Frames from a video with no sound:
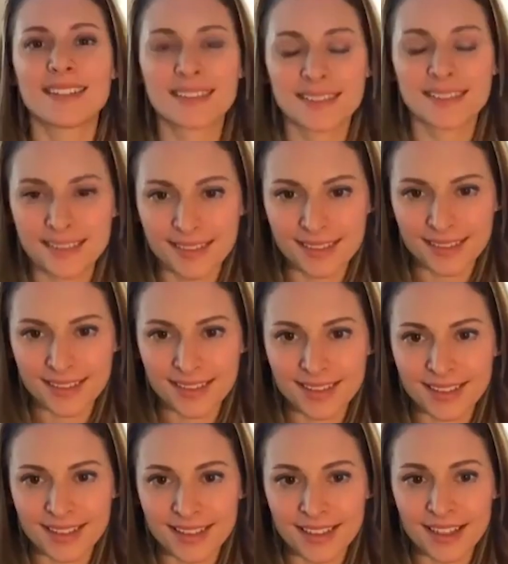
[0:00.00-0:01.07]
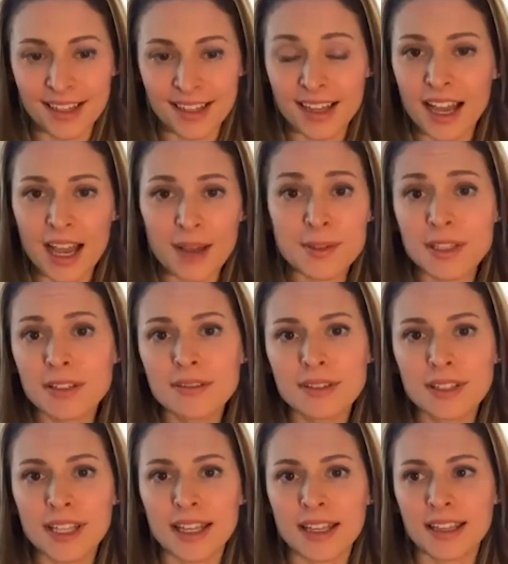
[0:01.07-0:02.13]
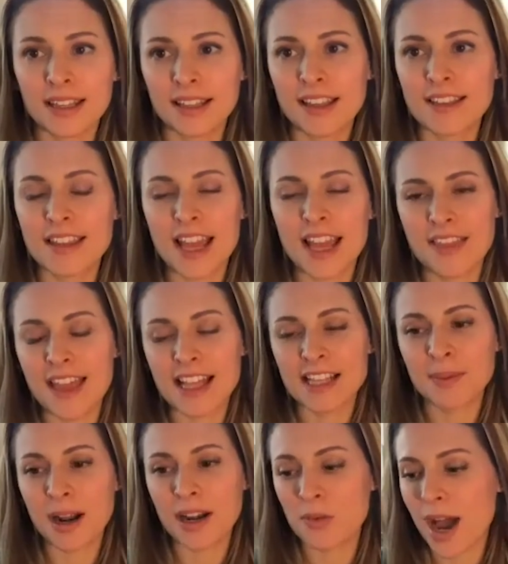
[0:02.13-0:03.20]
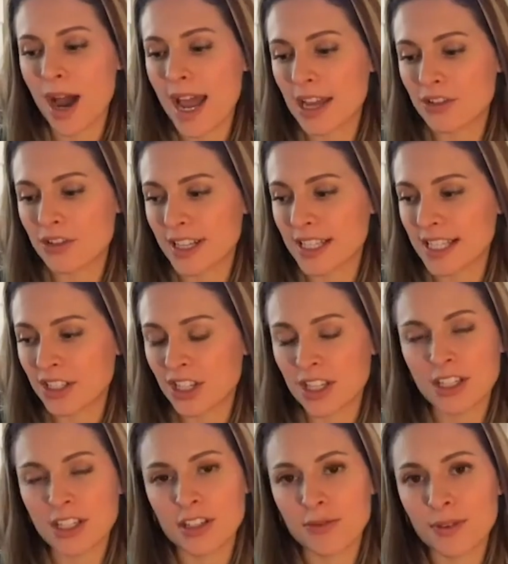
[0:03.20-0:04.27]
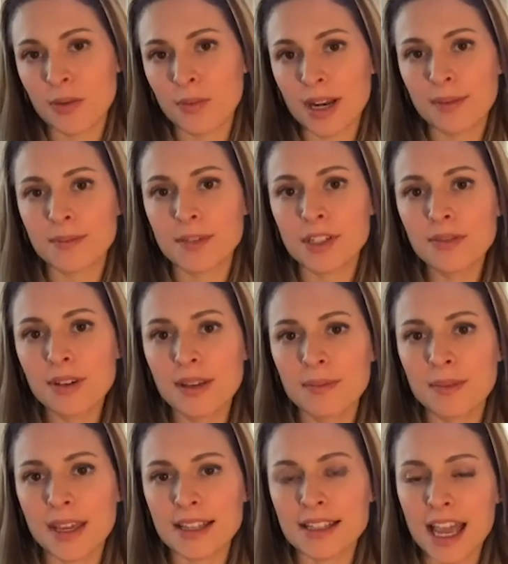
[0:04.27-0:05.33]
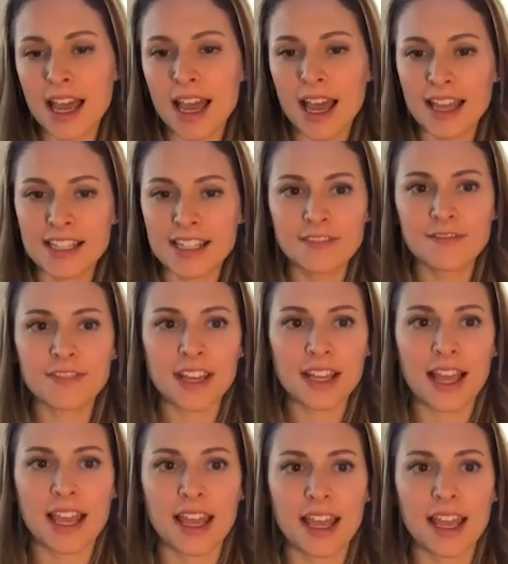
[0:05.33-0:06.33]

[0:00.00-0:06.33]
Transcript: PT. Absolutely. And that's part of why I transitioned to doing what I'm doing, because I didn't feel like